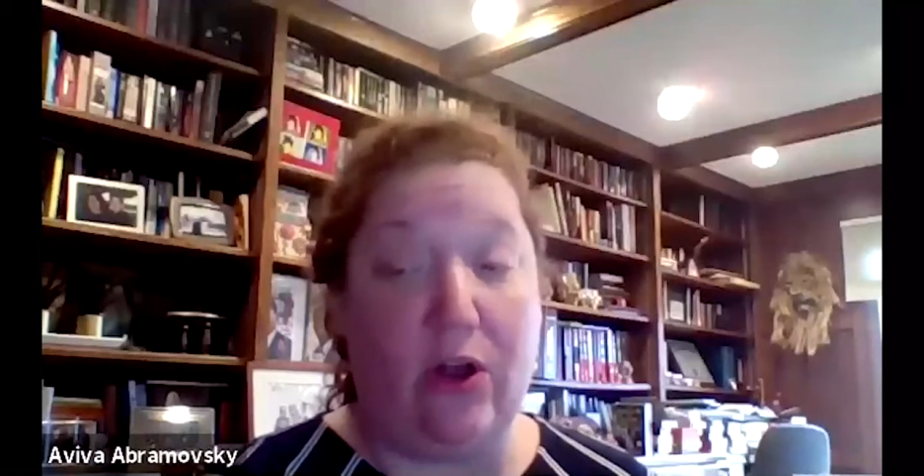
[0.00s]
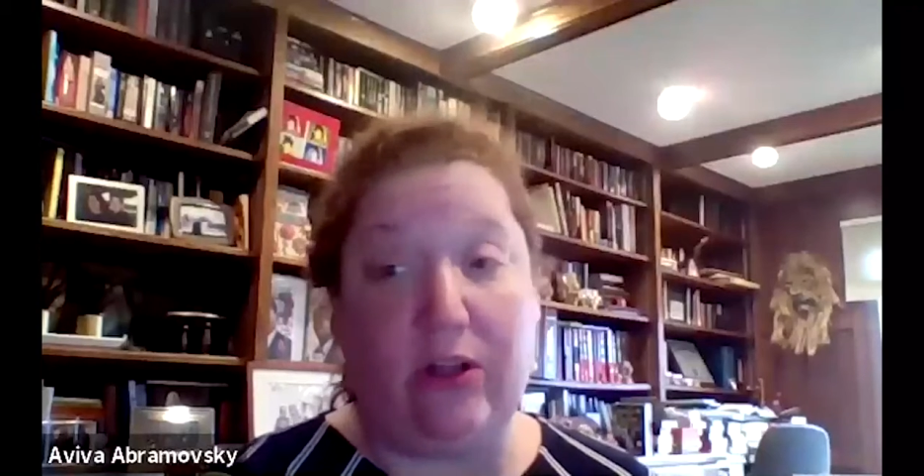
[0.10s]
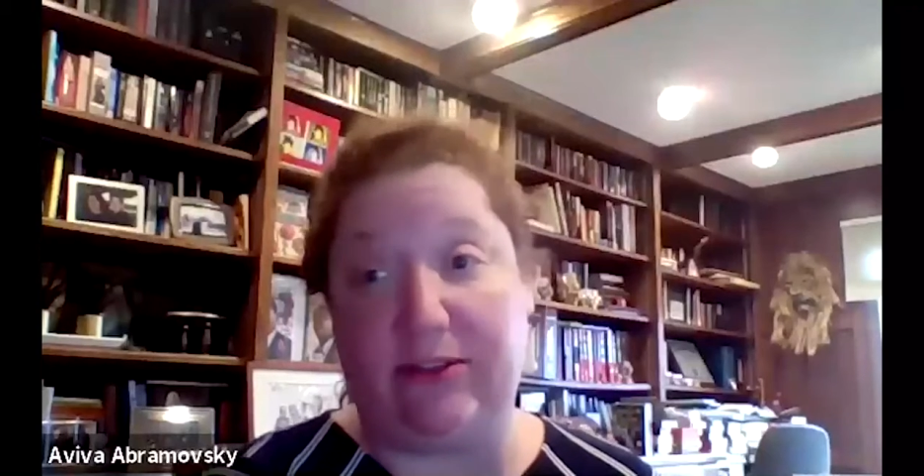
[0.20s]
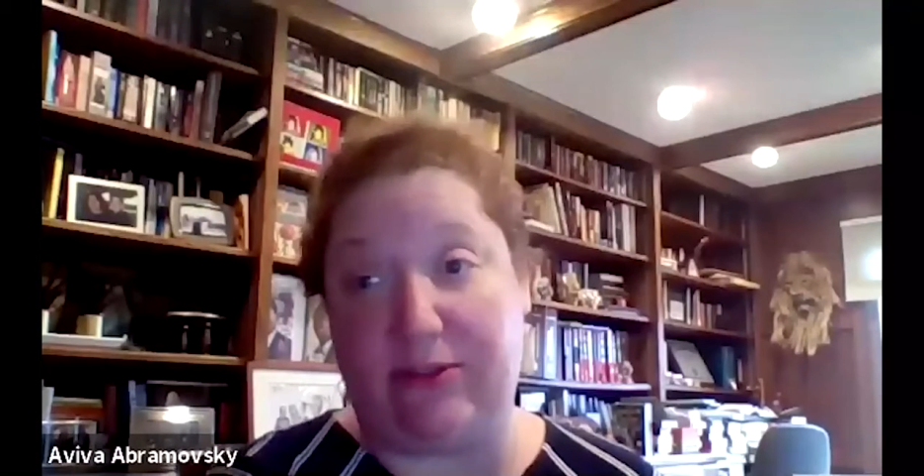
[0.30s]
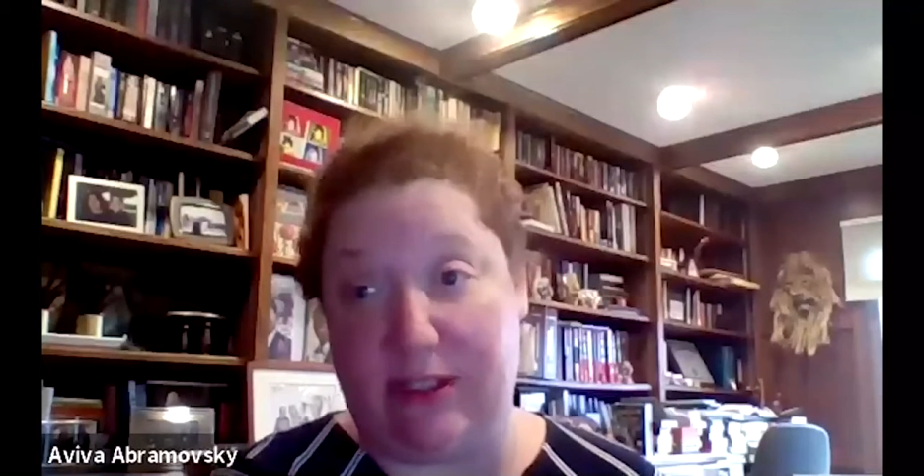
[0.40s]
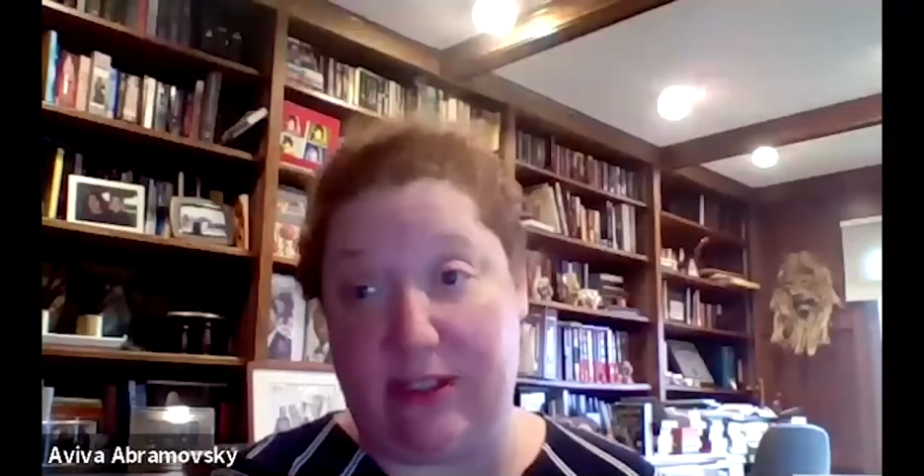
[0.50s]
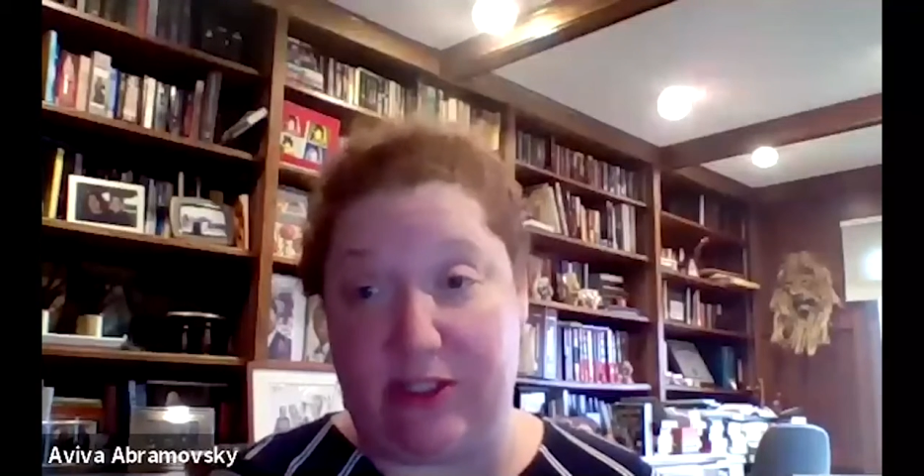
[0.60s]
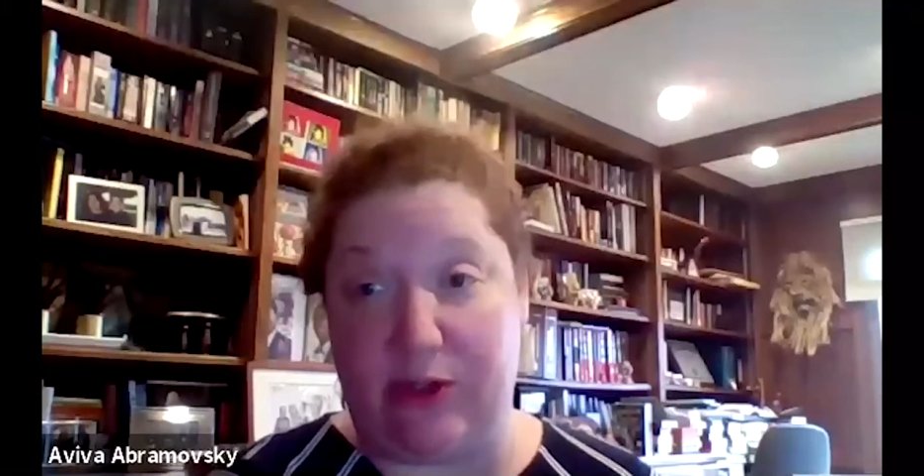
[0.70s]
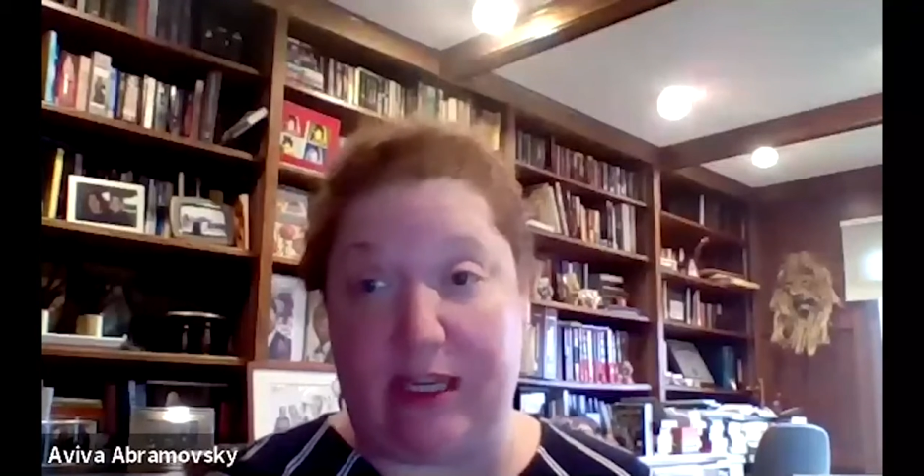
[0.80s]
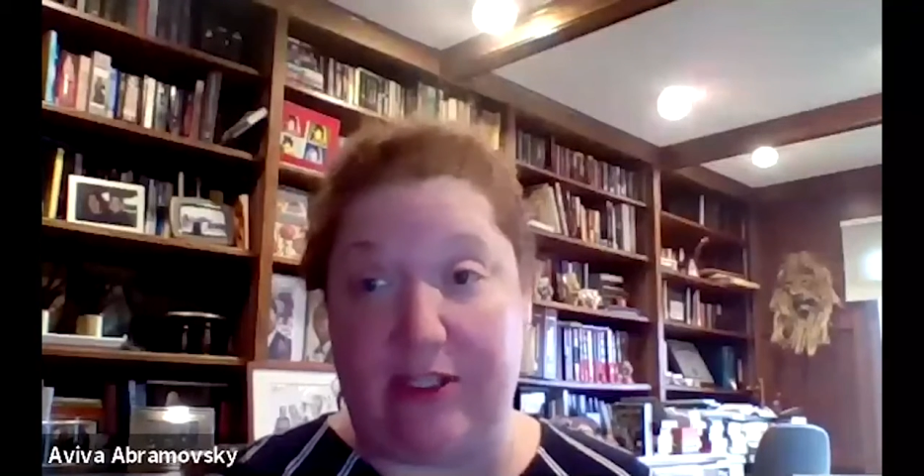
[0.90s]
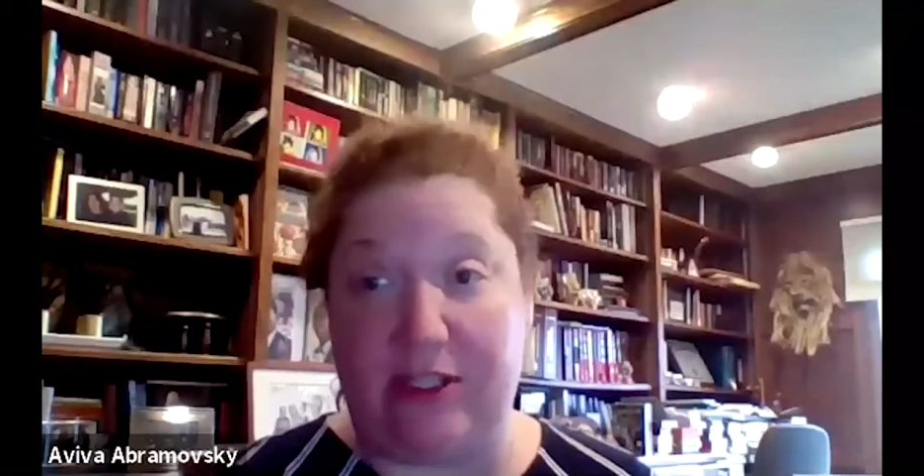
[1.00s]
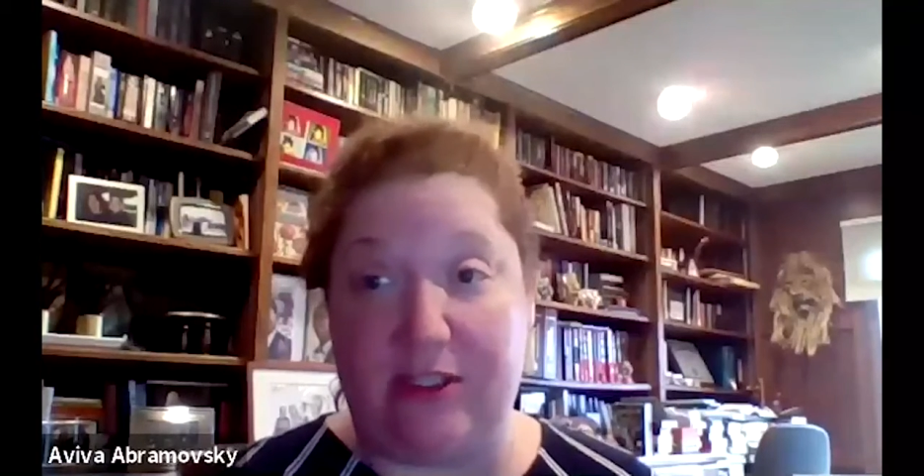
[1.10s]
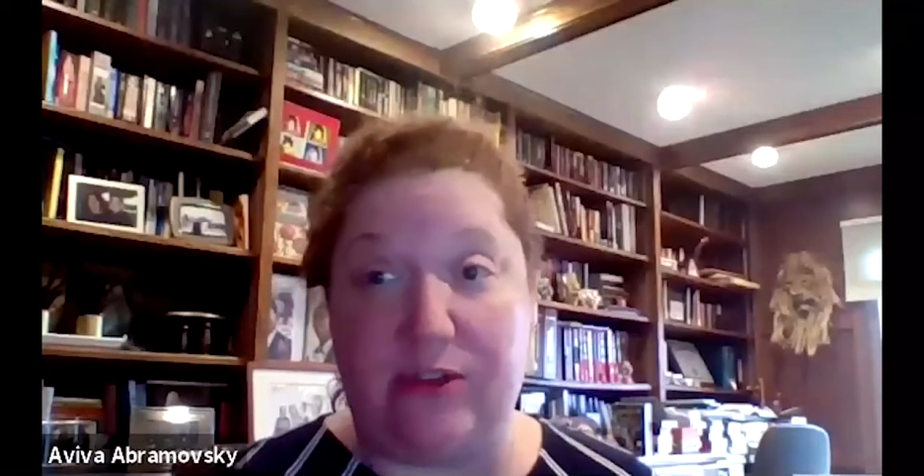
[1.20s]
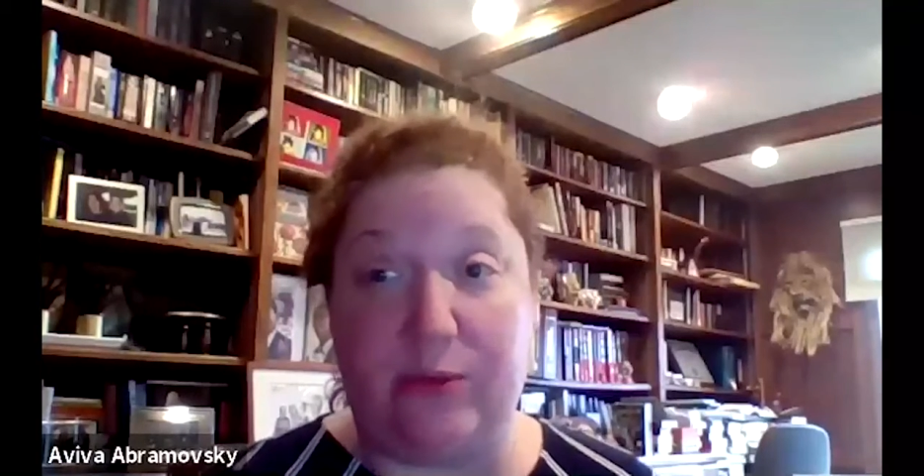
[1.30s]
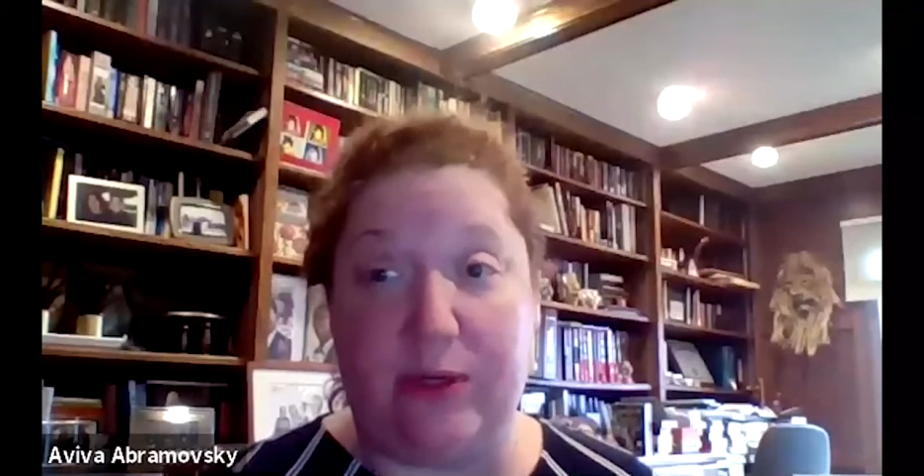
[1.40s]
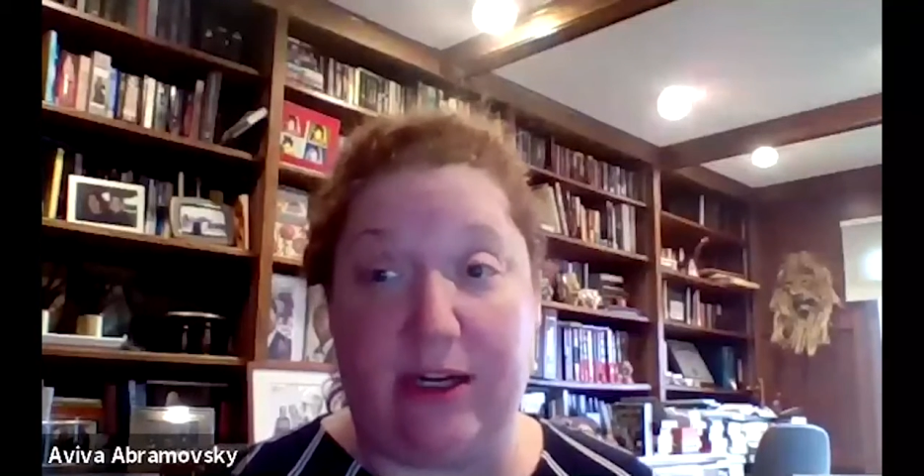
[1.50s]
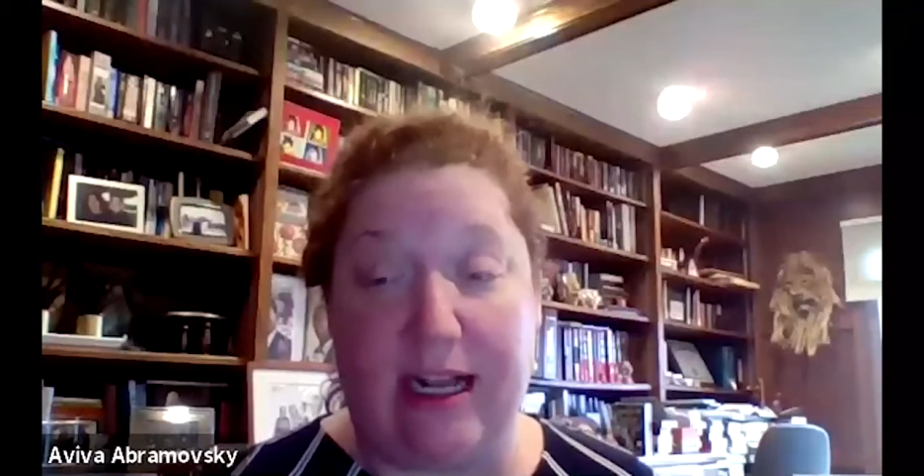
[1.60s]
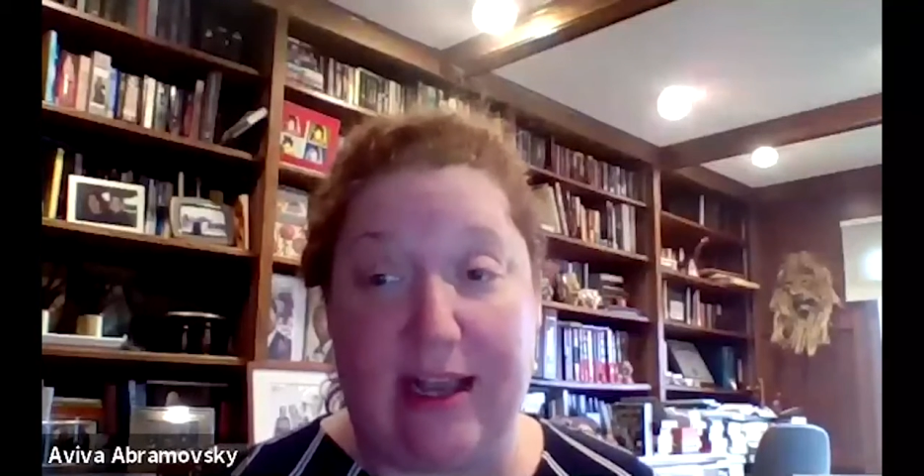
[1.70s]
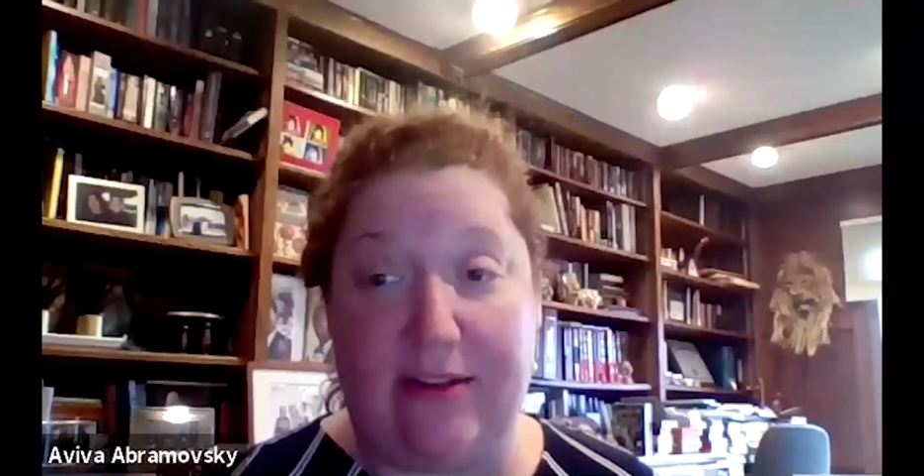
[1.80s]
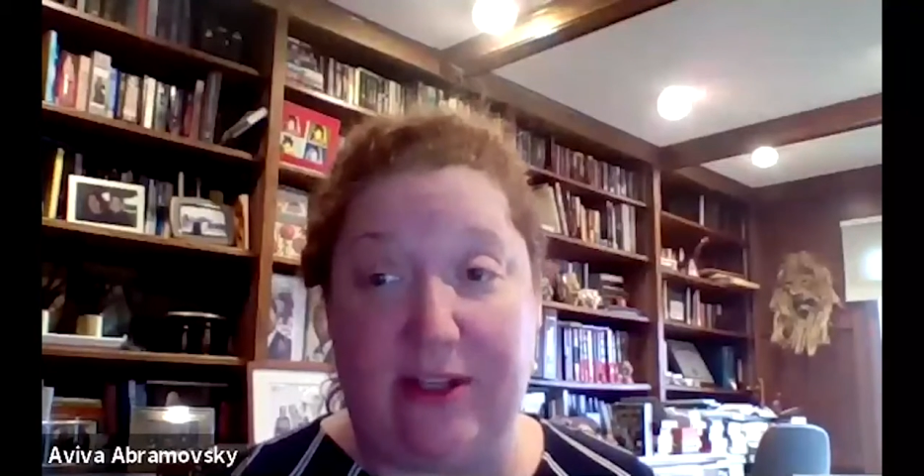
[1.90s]
all different situations where
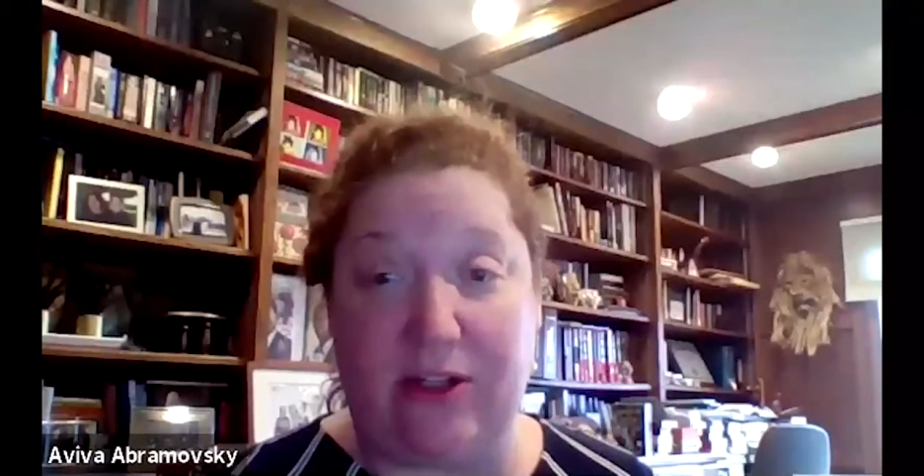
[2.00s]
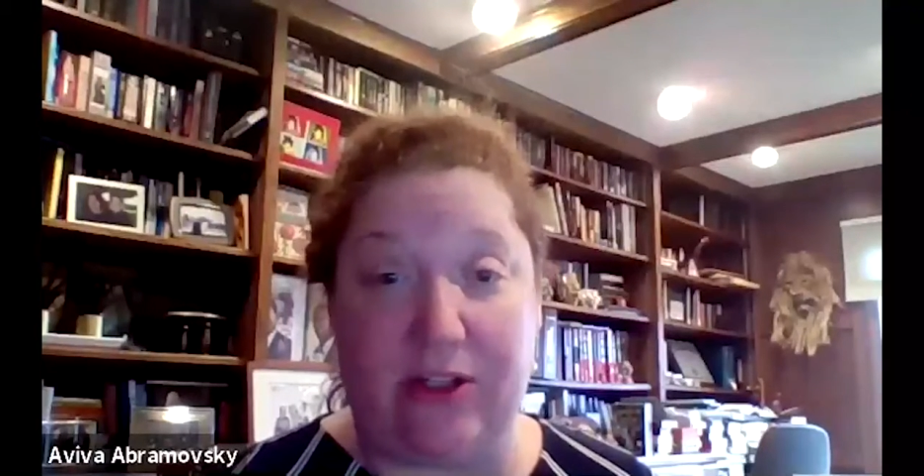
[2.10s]
having an